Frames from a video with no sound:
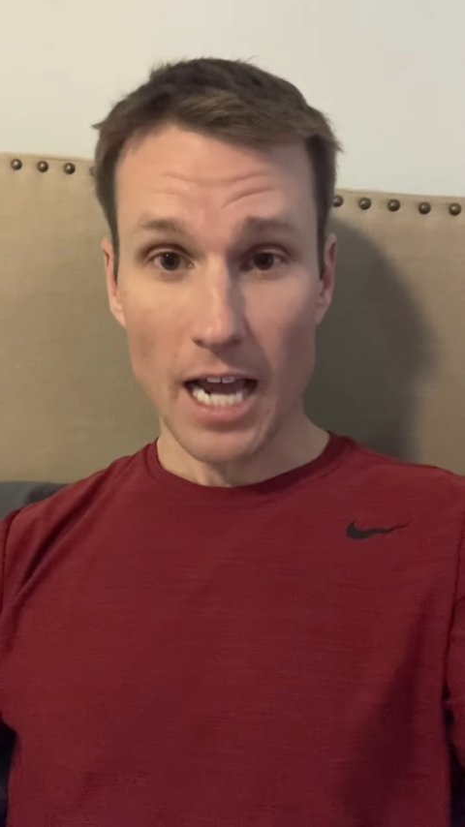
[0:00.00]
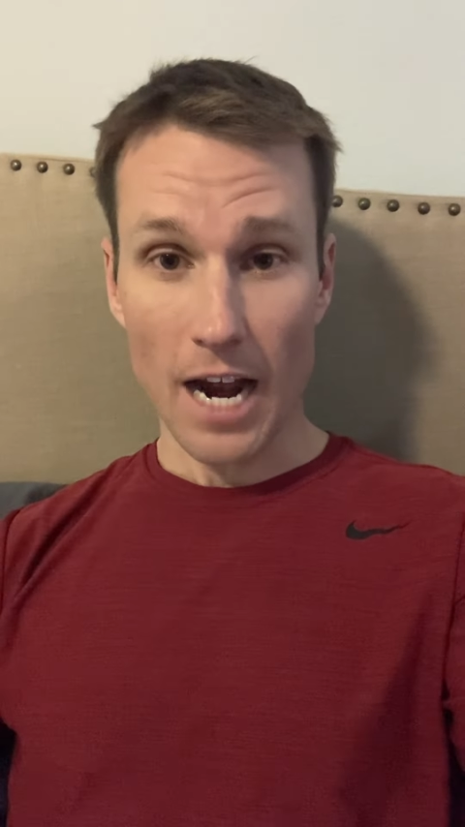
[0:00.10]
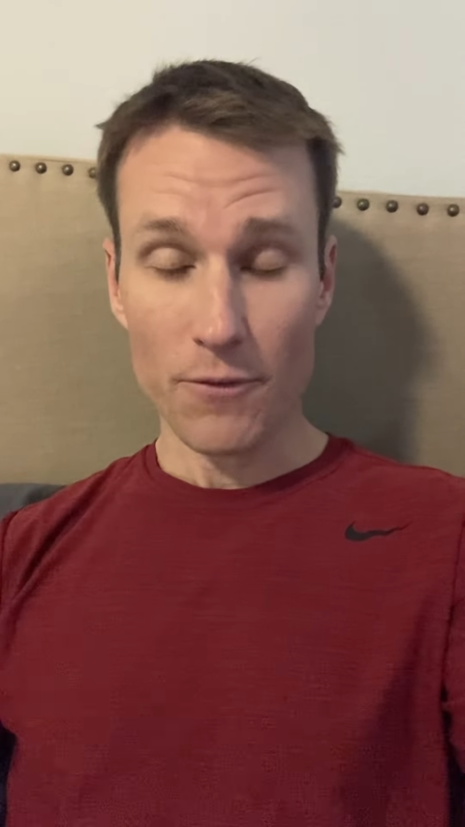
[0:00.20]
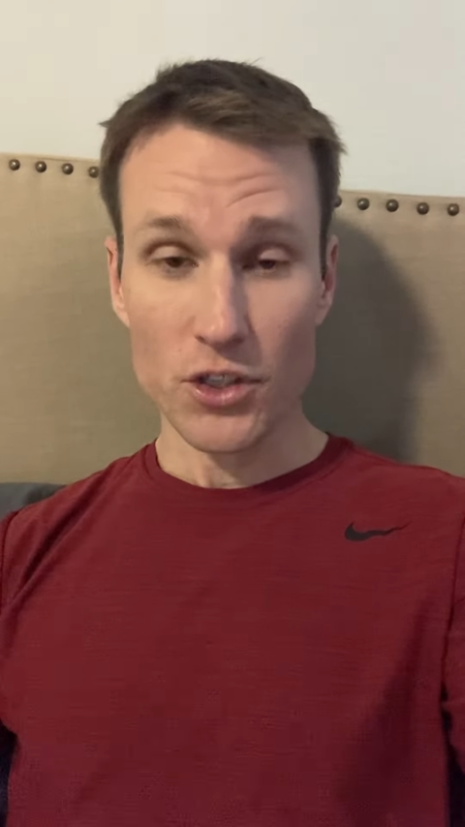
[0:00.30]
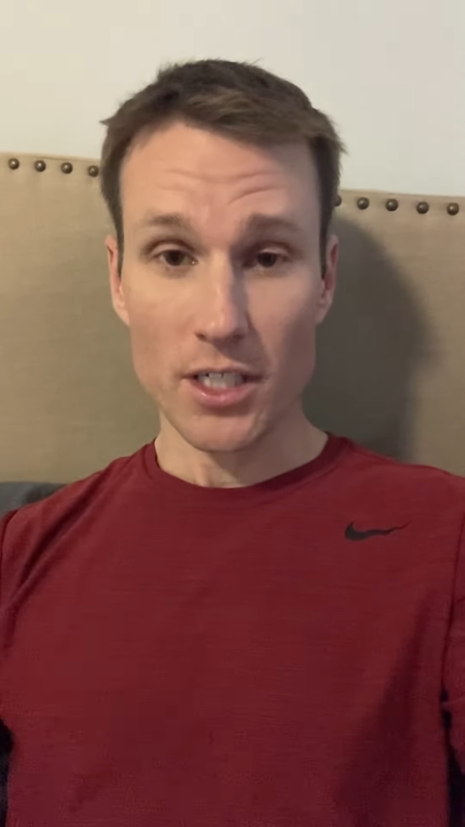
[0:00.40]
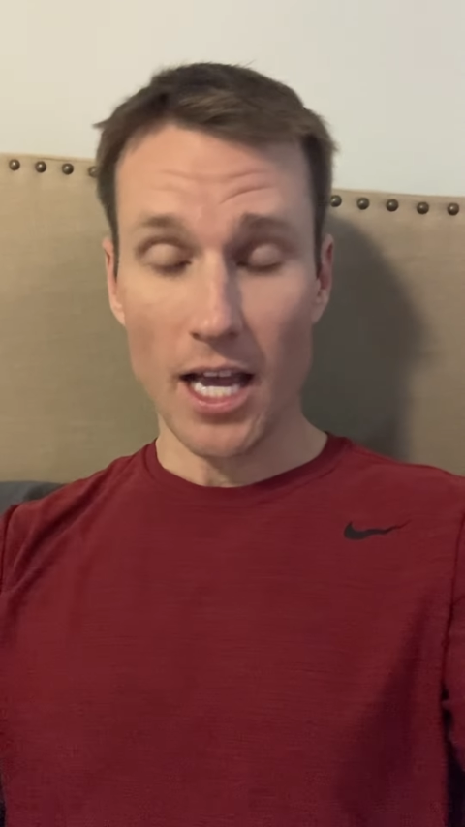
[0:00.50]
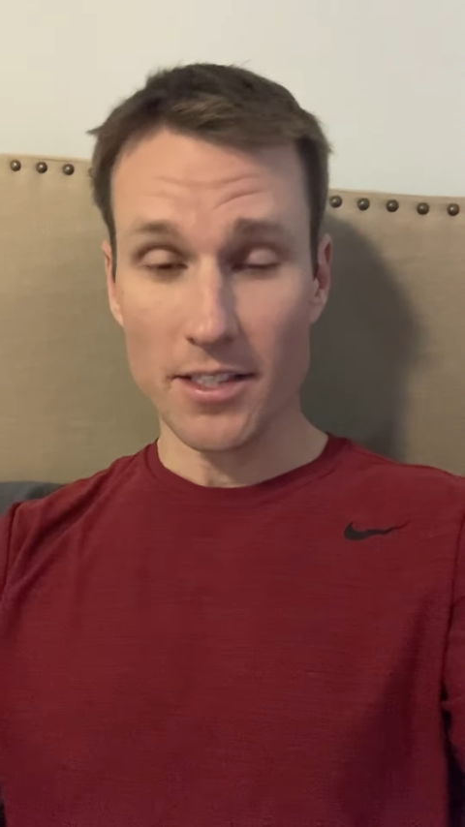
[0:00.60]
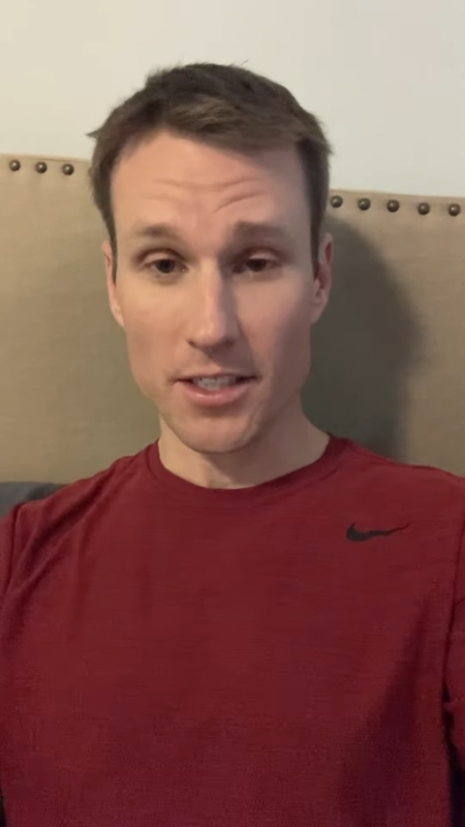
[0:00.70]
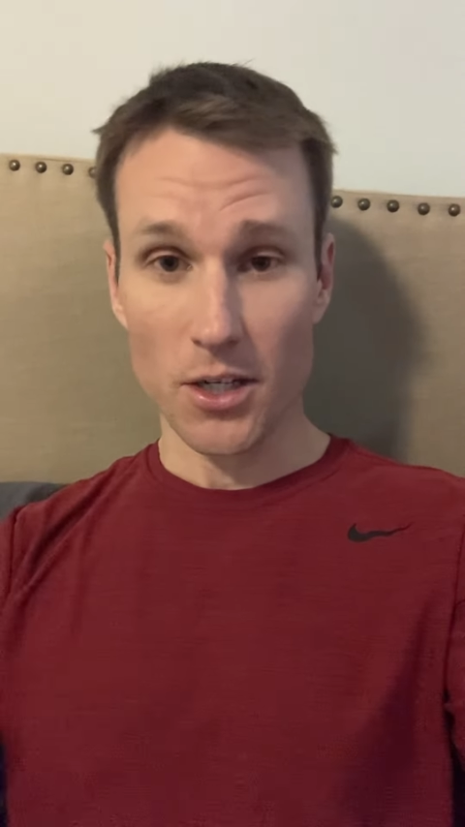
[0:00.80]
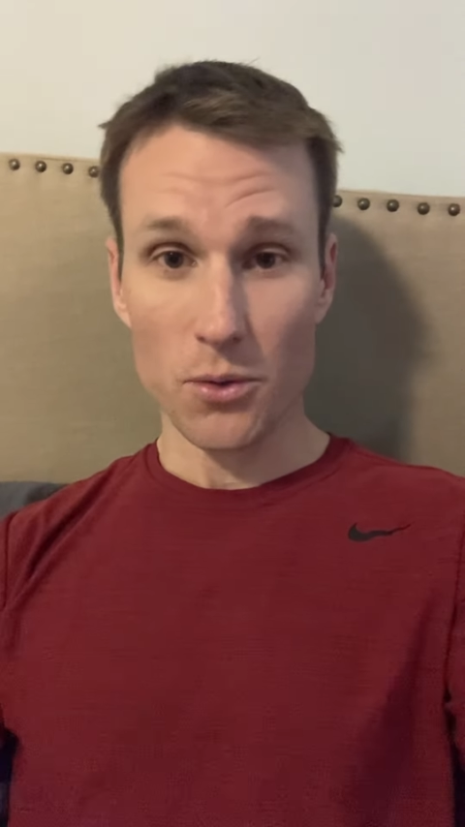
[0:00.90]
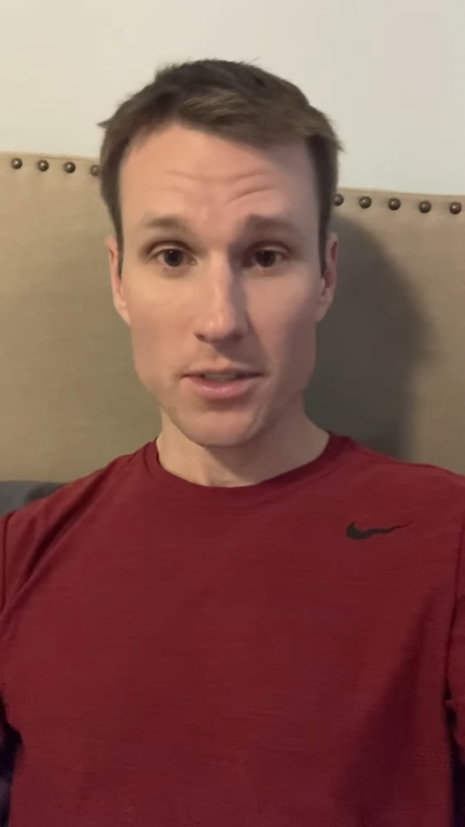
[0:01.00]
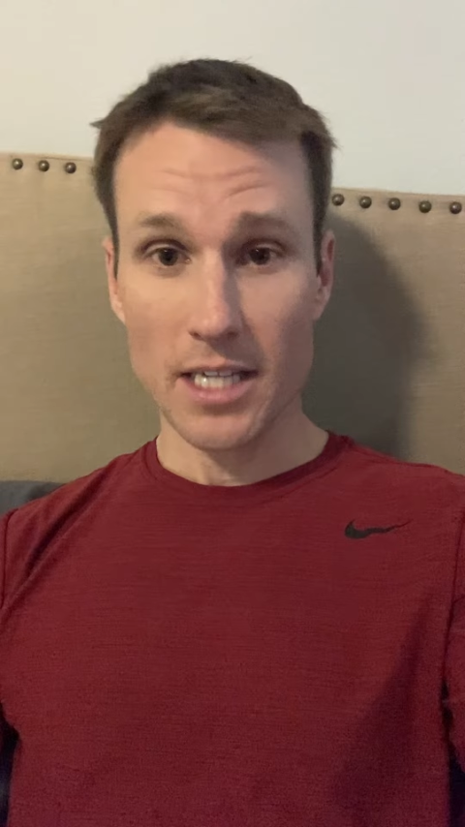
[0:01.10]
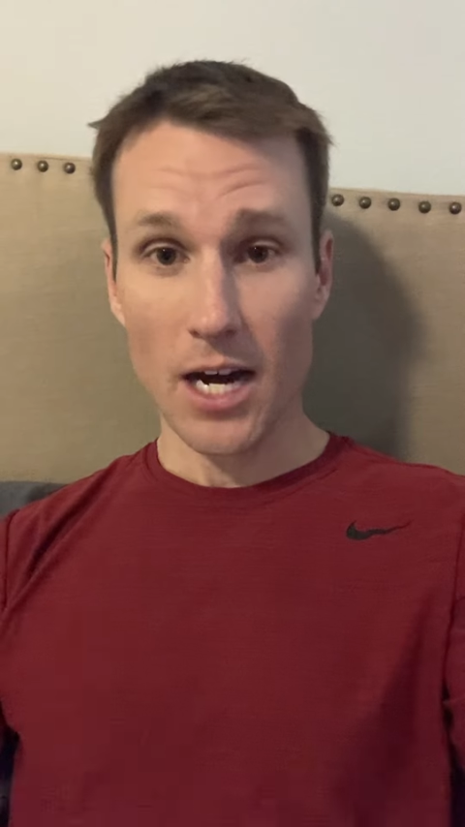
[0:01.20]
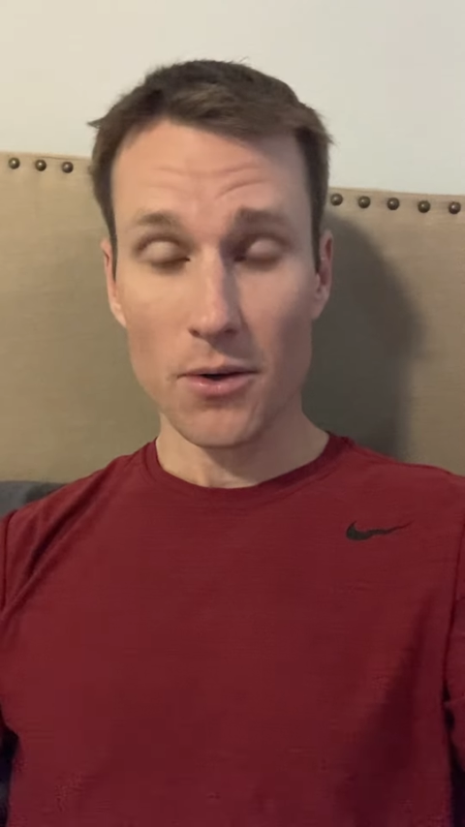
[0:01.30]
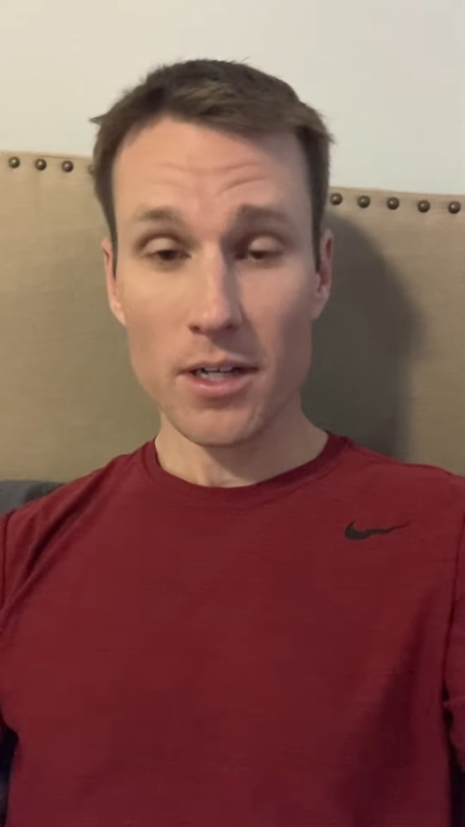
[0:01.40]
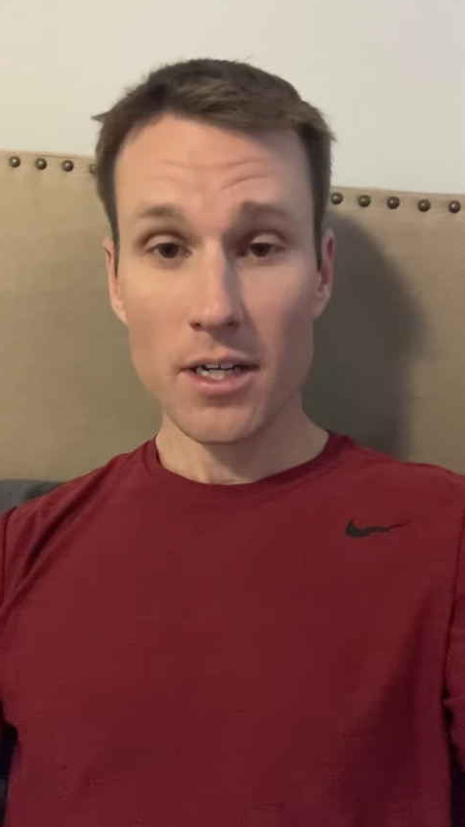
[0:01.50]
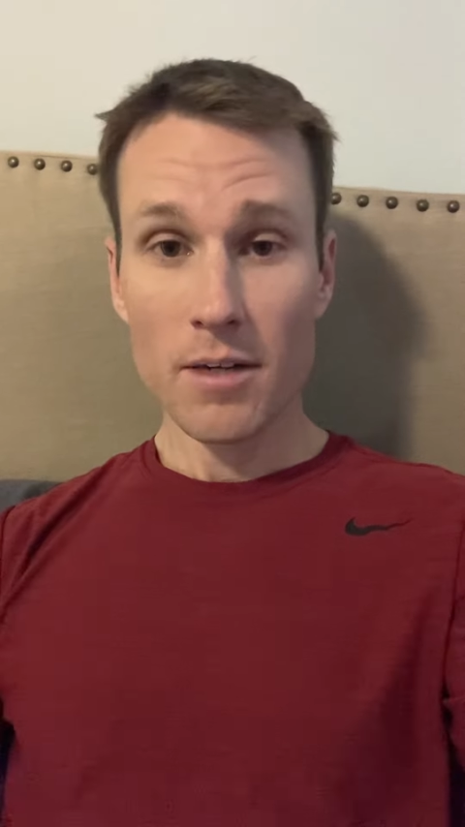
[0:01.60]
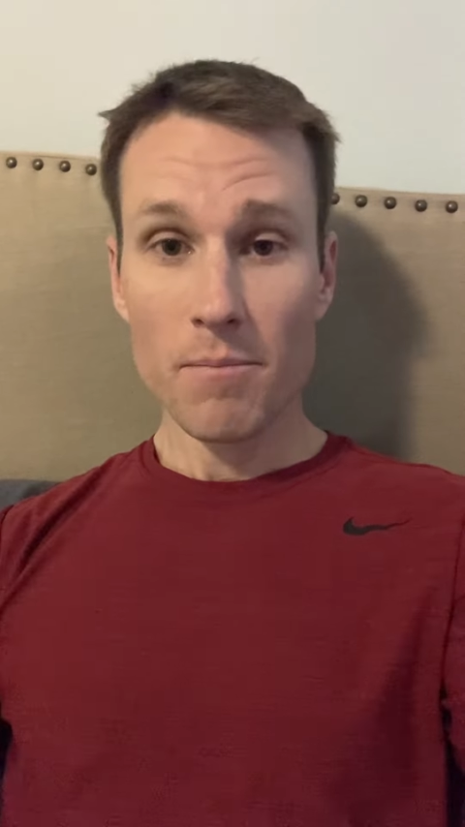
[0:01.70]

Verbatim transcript: averaging as it goes down